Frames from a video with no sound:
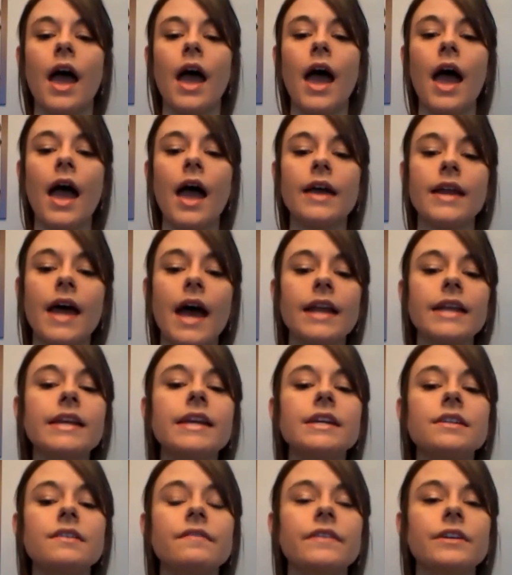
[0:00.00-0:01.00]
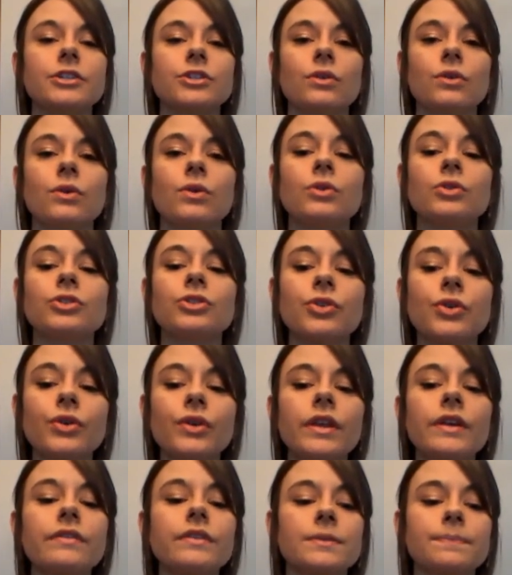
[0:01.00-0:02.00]
and any individual who
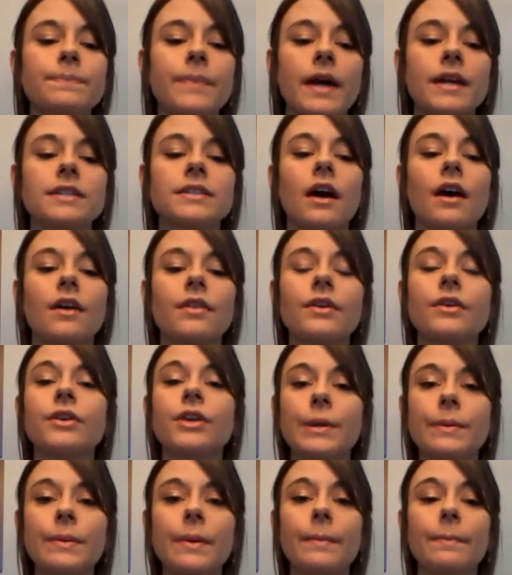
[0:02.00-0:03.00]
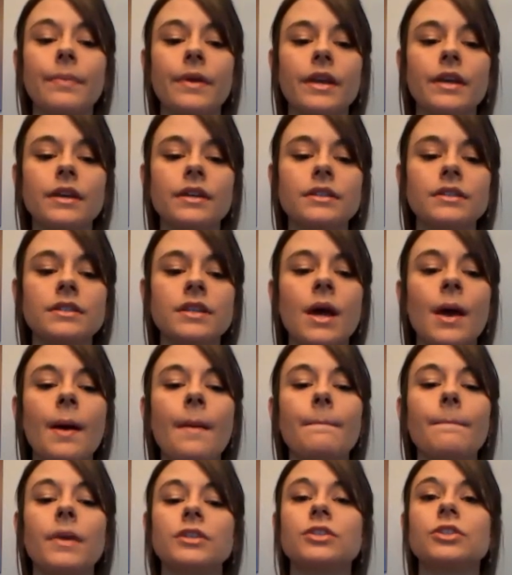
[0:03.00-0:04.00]
truly respects other human beings
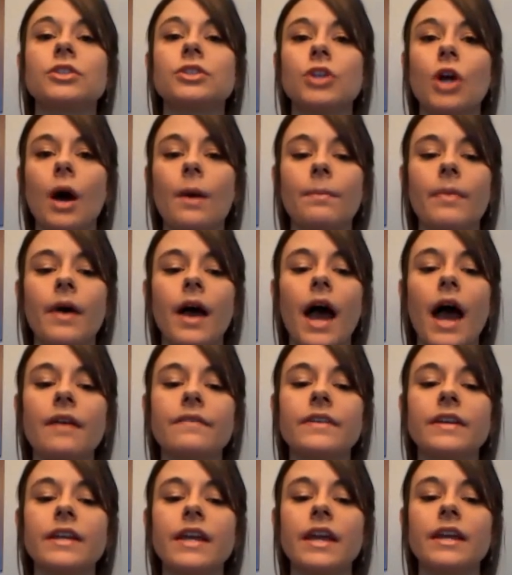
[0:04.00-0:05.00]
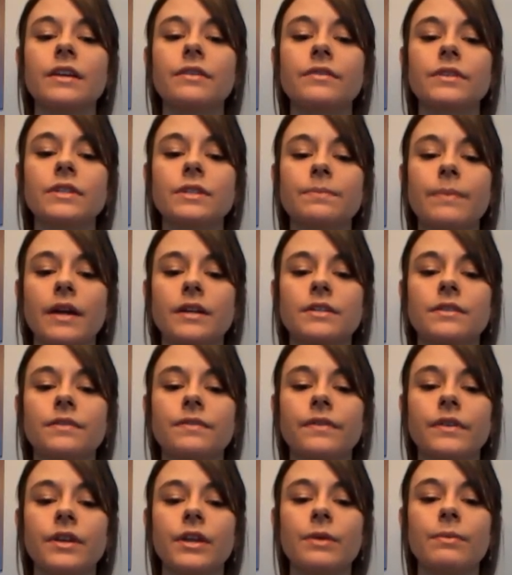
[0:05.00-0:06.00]
must stop advocating respect for
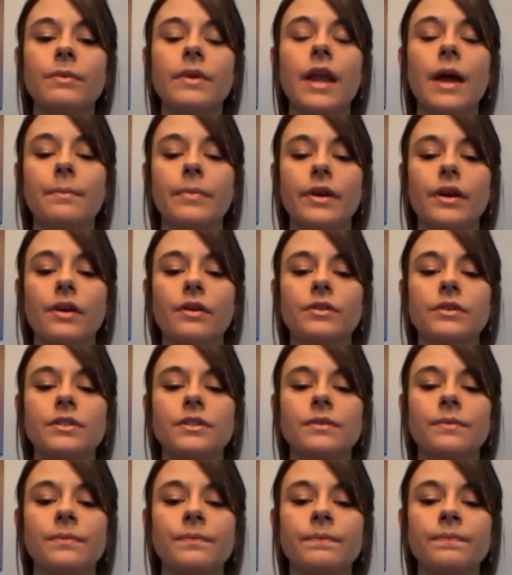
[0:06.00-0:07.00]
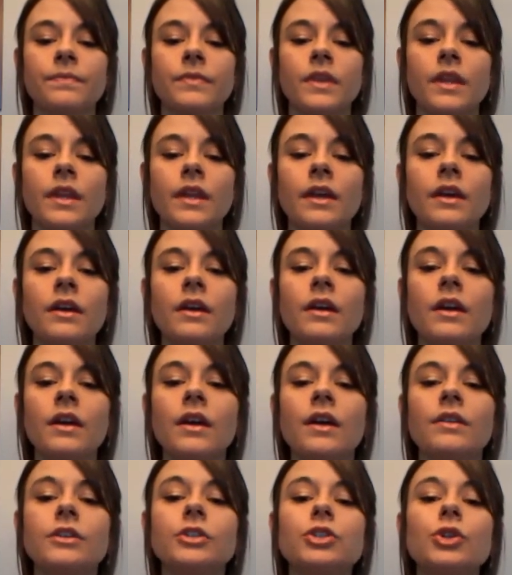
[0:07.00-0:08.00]
human embryos.
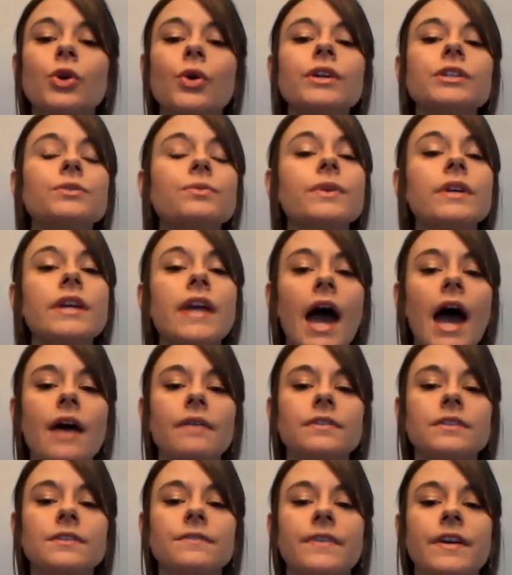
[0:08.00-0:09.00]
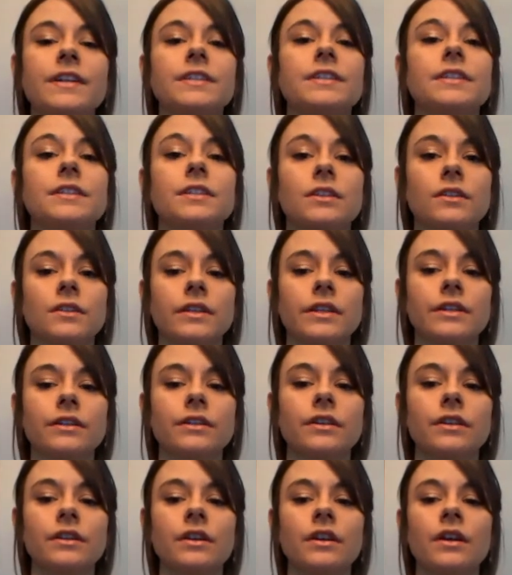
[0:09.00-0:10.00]
The choice we have to face is clear:
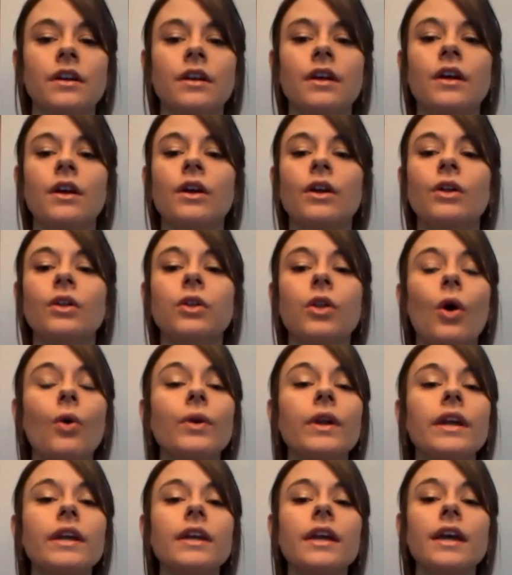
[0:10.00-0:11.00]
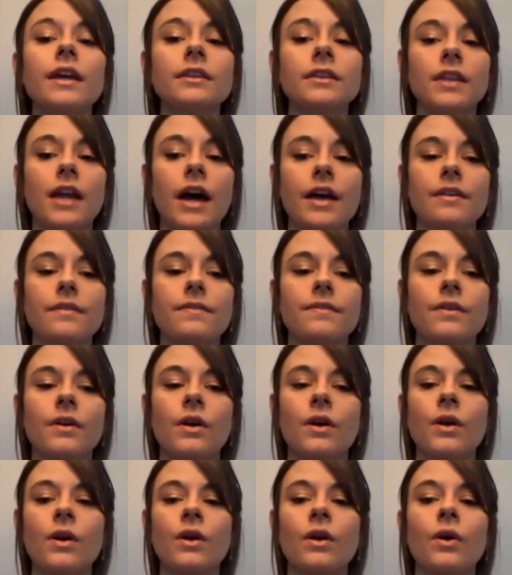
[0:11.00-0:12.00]
cloning and life,
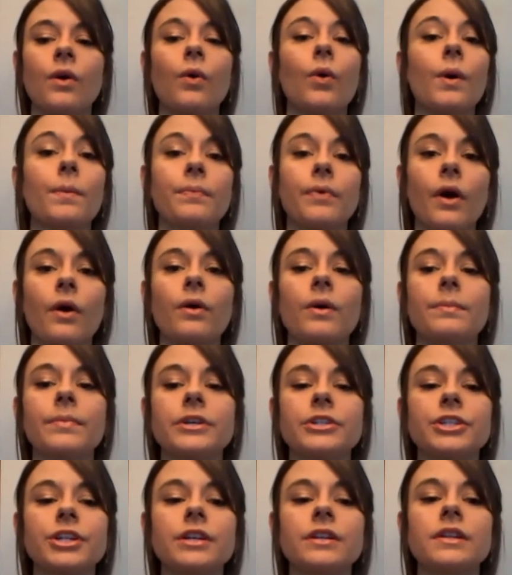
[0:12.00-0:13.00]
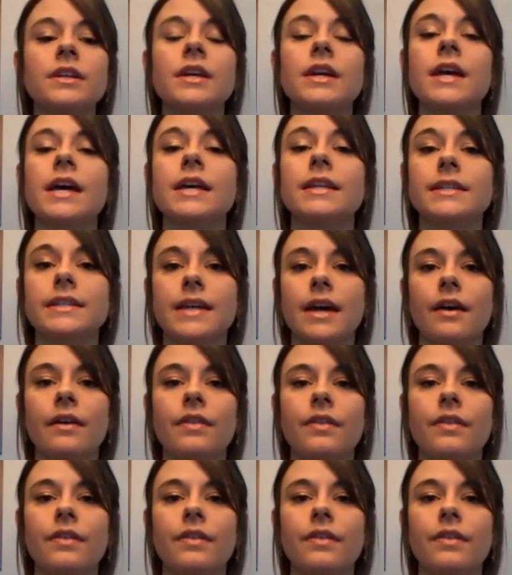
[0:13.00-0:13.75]
or prohibition and death.